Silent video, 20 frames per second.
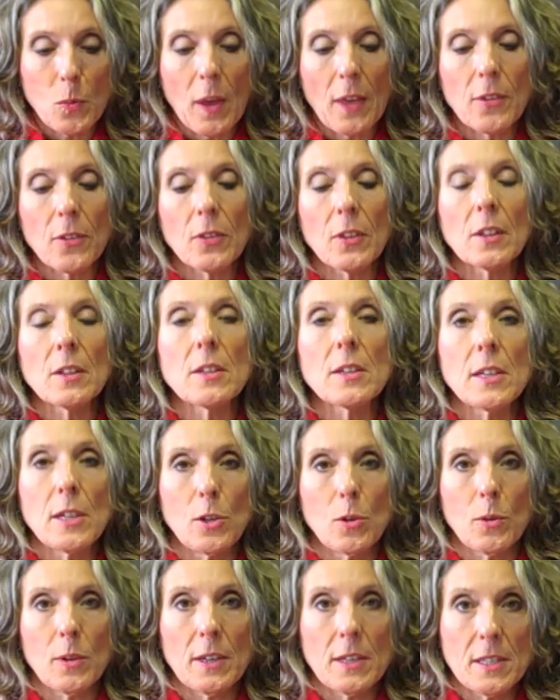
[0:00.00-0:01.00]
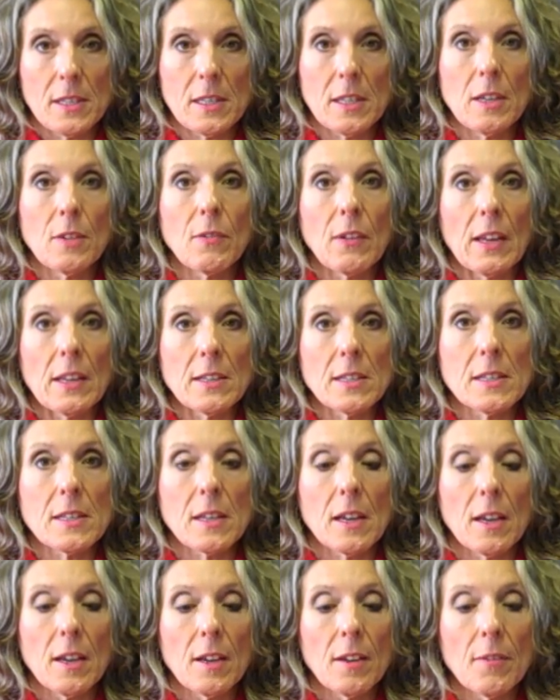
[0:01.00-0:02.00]
rather than decrease the
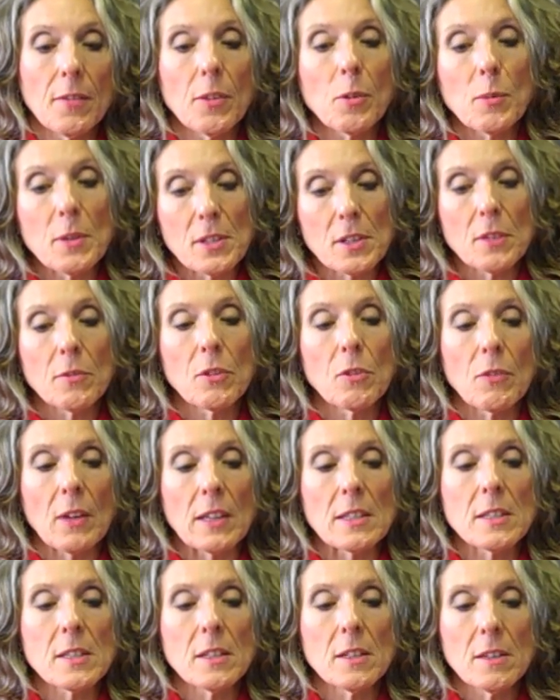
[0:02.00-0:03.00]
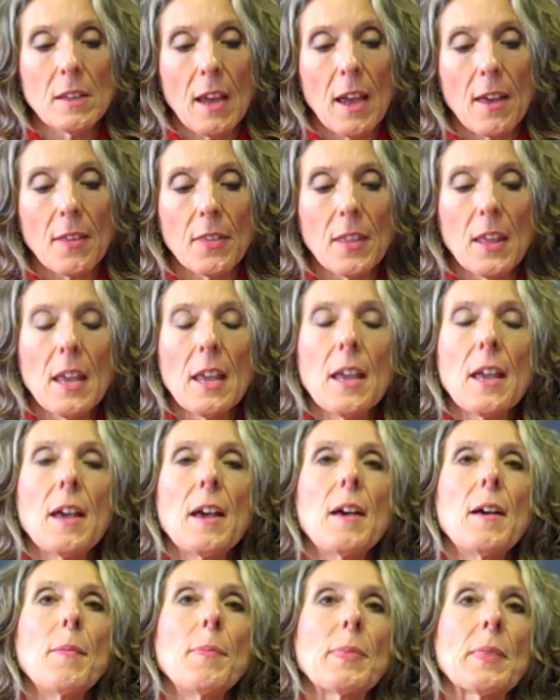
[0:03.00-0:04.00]
events, uh, the risk of events and death.
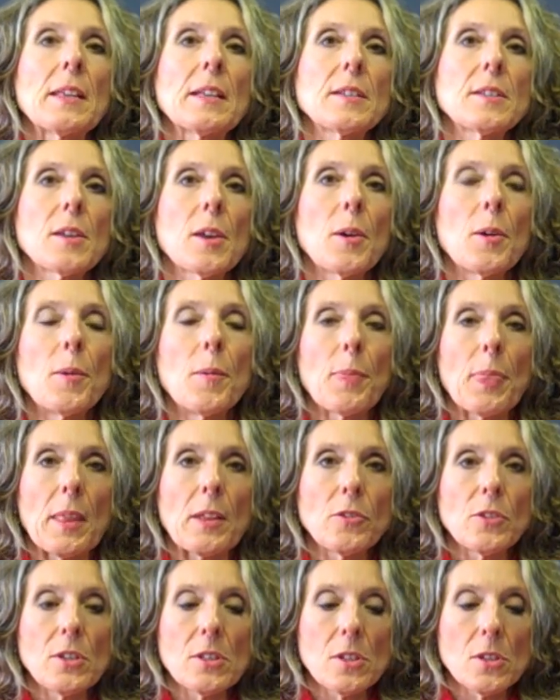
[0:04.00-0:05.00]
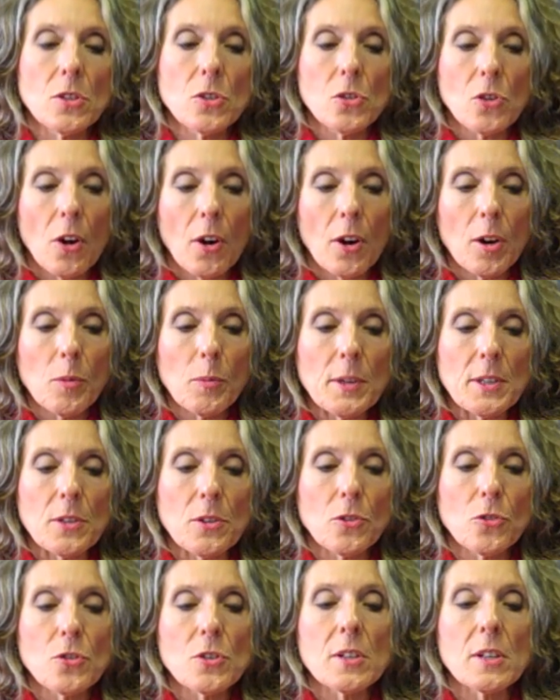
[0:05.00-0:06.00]
So just to start,
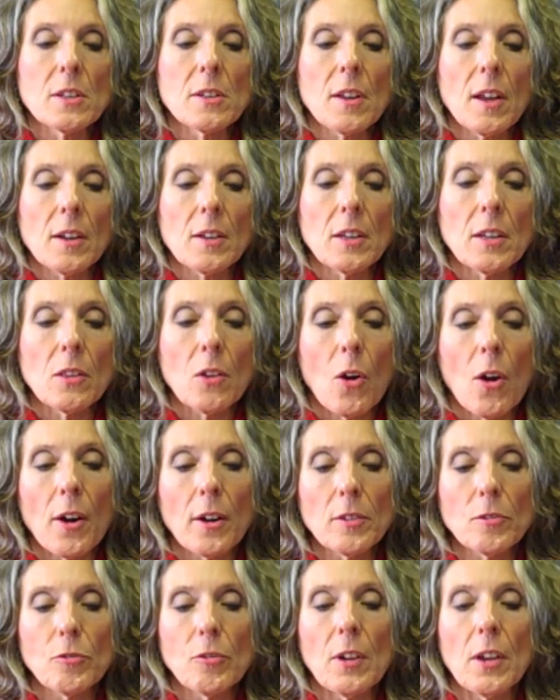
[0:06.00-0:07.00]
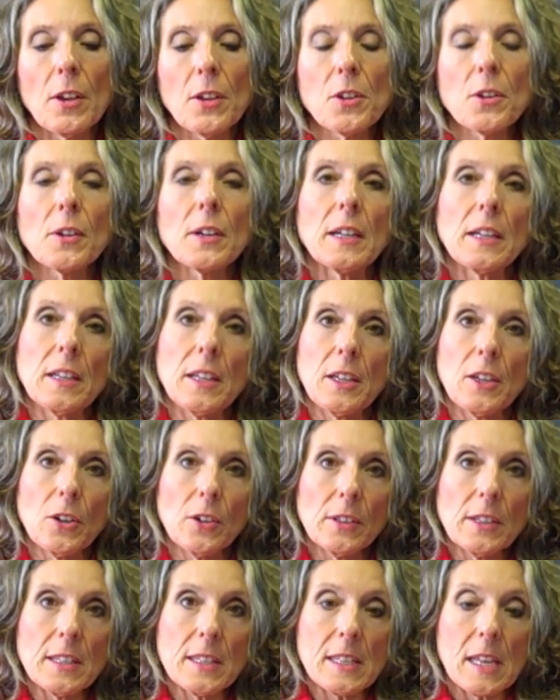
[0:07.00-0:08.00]
researchers conducting the Heart Failure
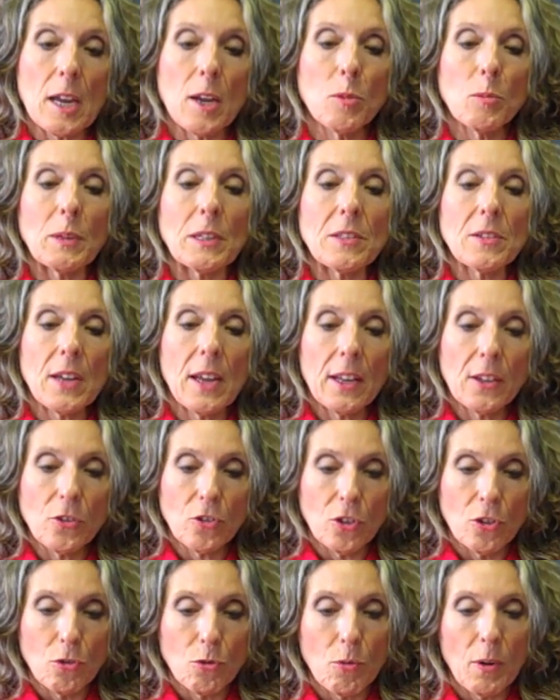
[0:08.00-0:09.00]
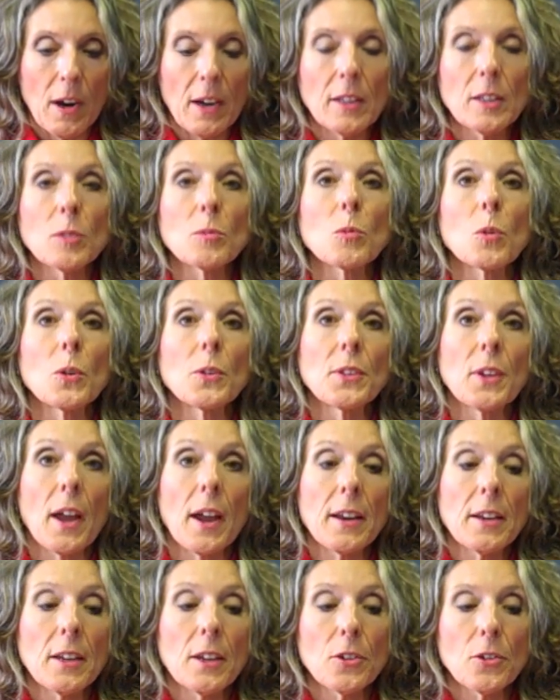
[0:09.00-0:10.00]
Adherence and Retention Trial enrolled
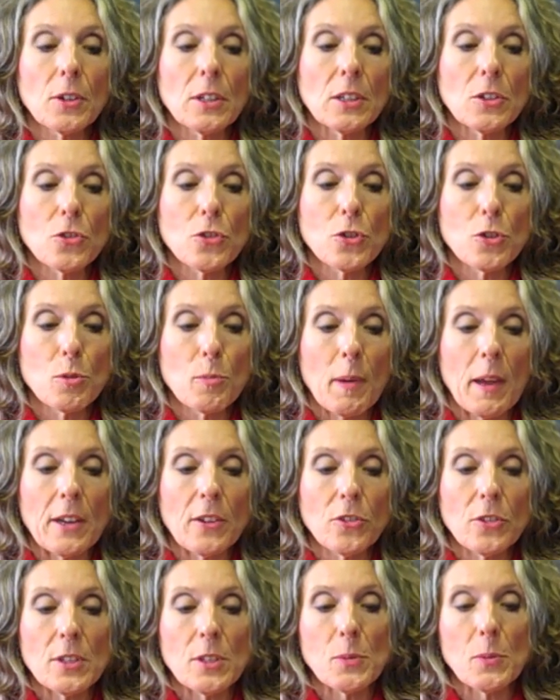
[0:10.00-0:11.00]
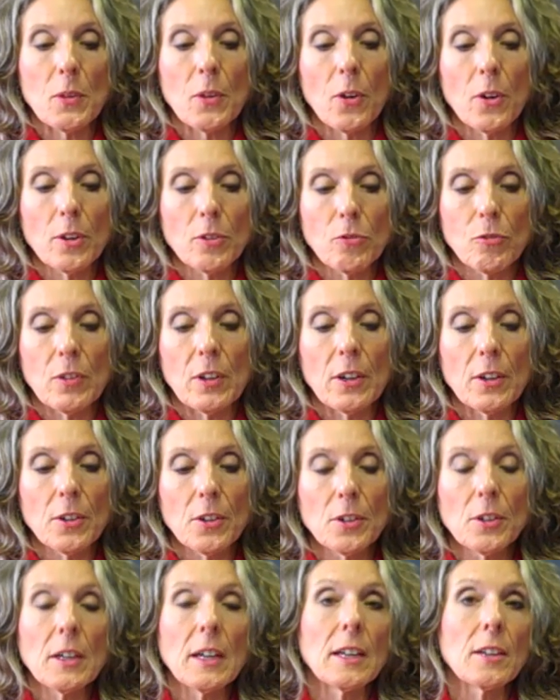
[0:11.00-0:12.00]
nine hundred two patients with heart
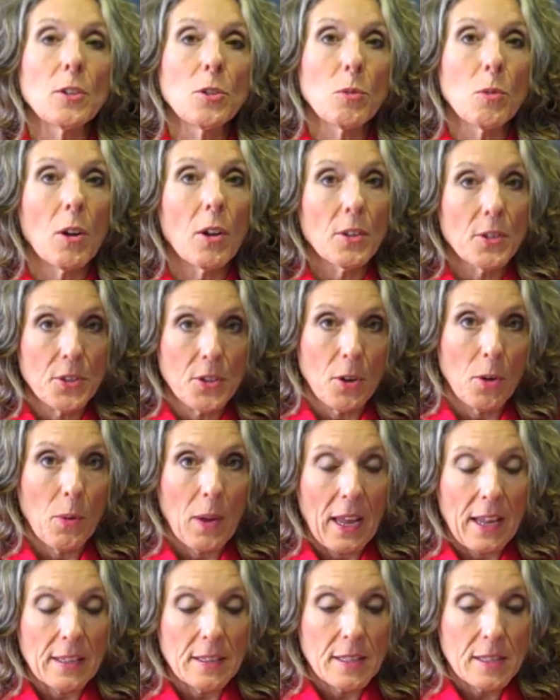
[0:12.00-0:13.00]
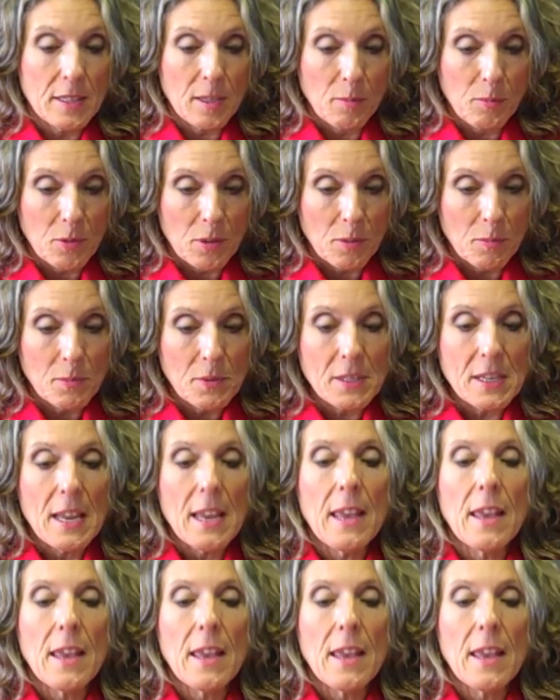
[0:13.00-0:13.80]
failure and who also had symptoms,